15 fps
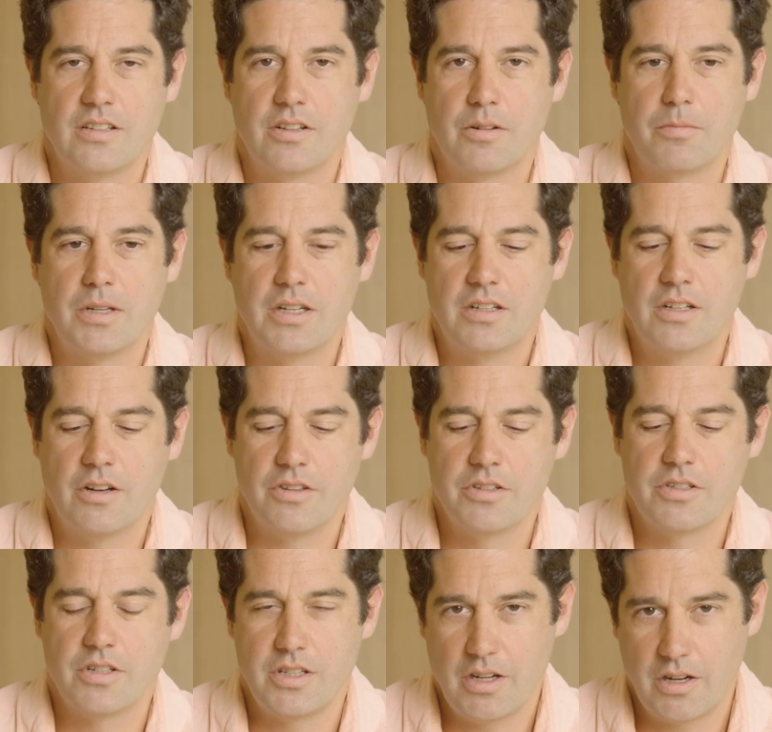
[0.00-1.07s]
a little bit,
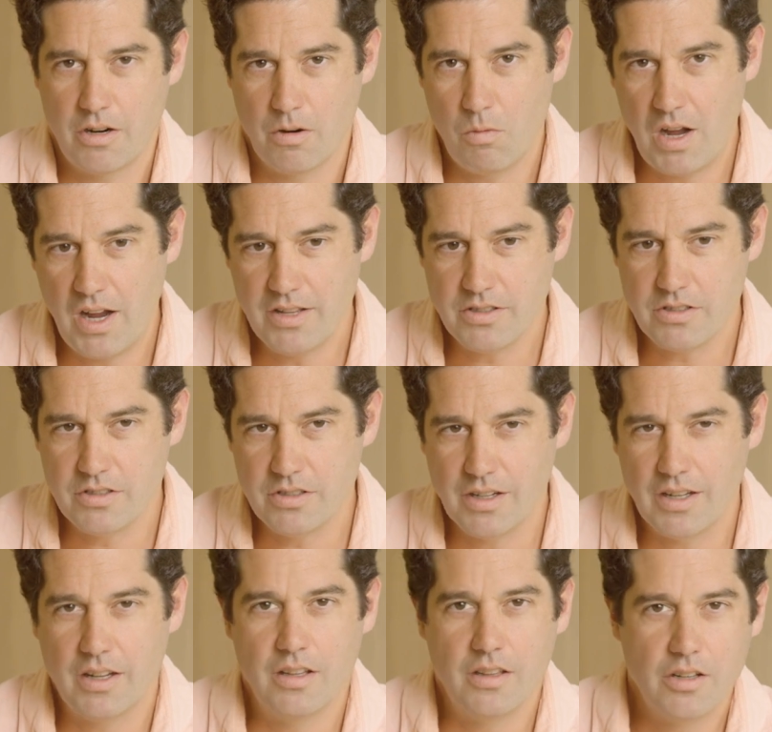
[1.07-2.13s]
this is a younger wine, so still
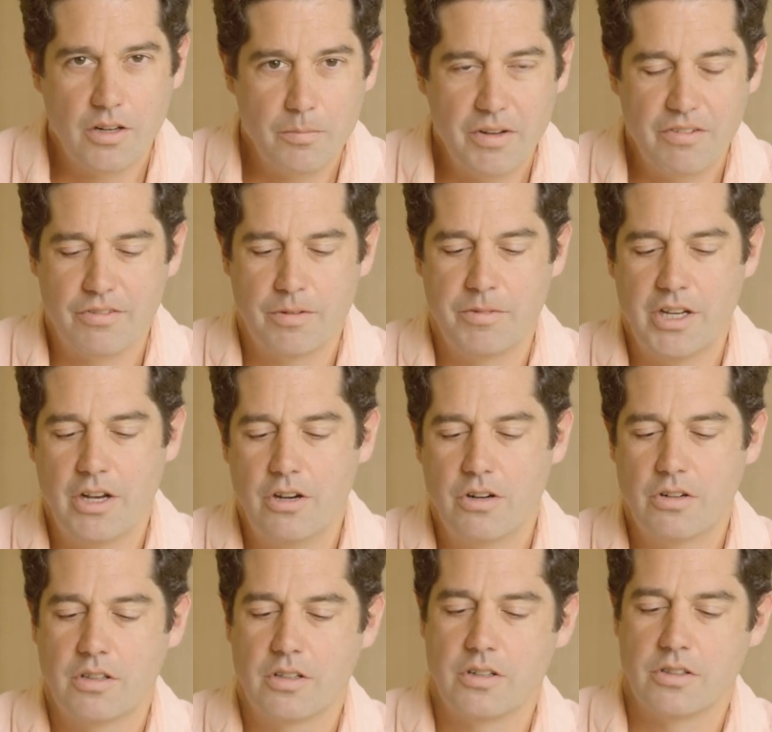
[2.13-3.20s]
getting a little bit from the
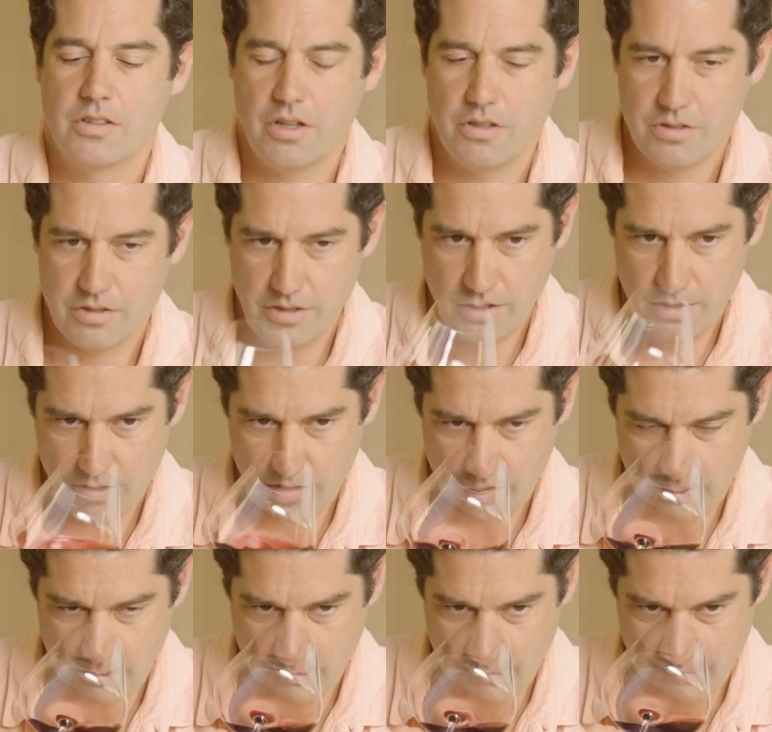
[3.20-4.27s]
oak, a little
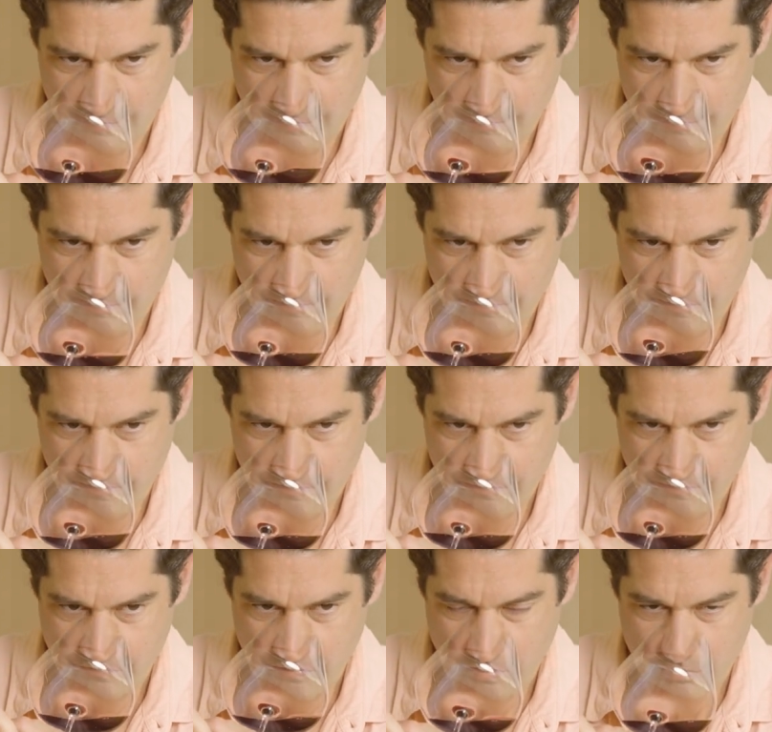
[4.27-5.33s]
toastiness.
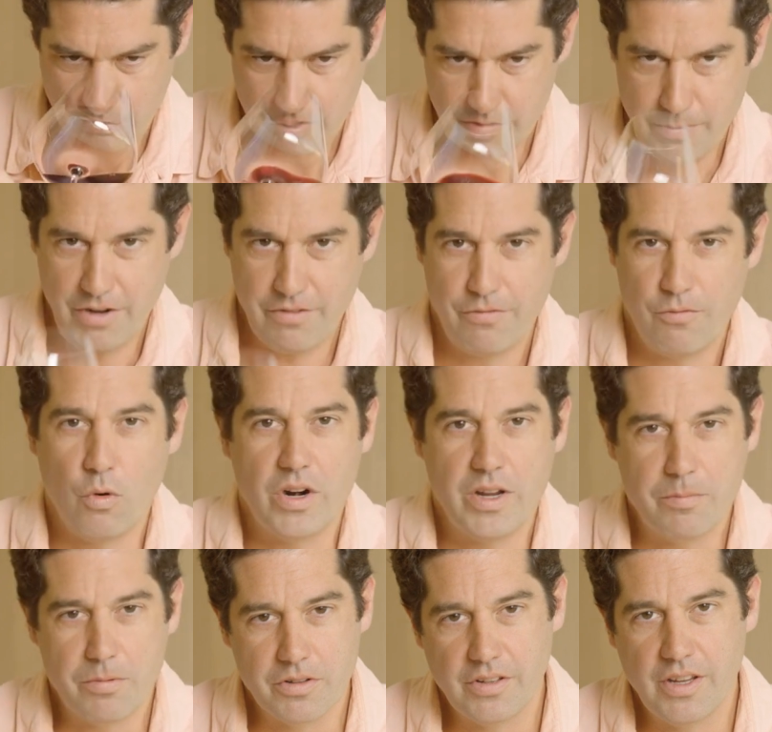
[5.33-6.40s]
Use about
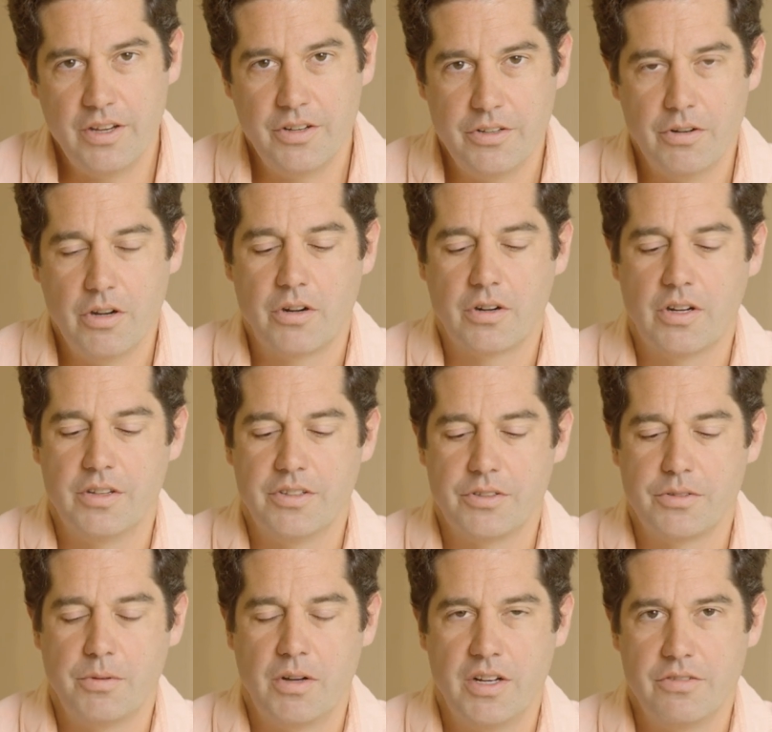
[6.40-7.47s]
40% new oak on
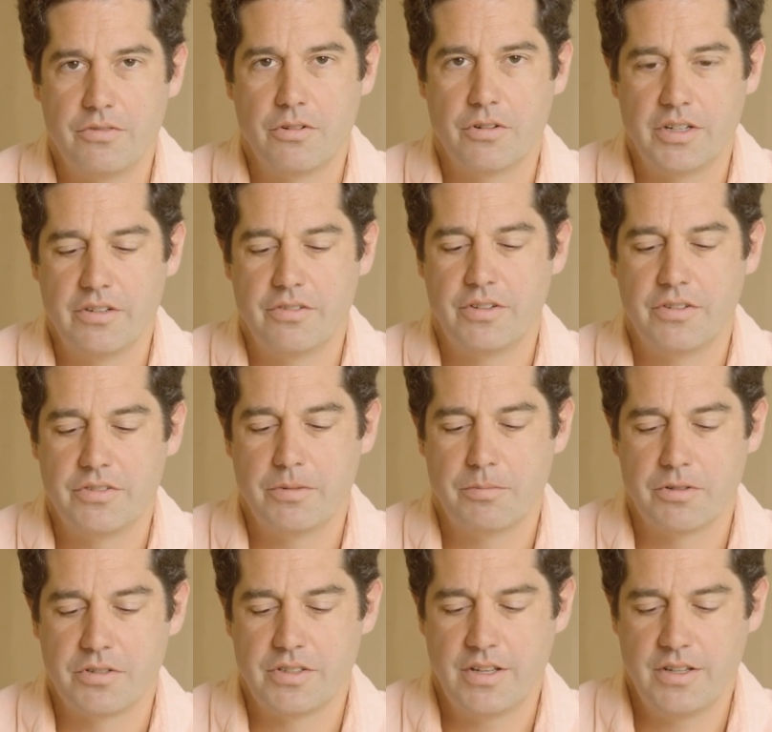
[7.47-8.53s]
this wine, 40 to
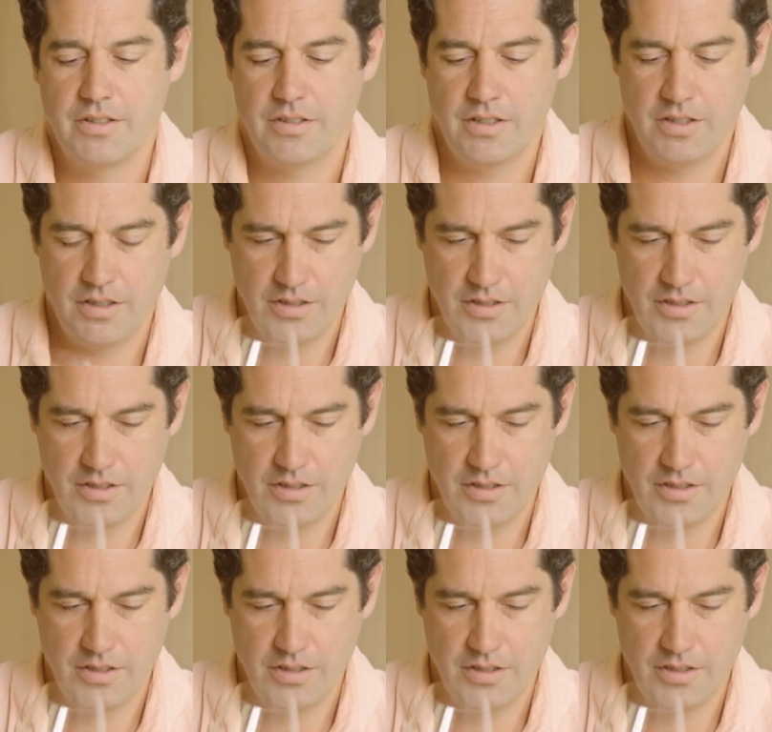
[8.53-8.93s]
50%.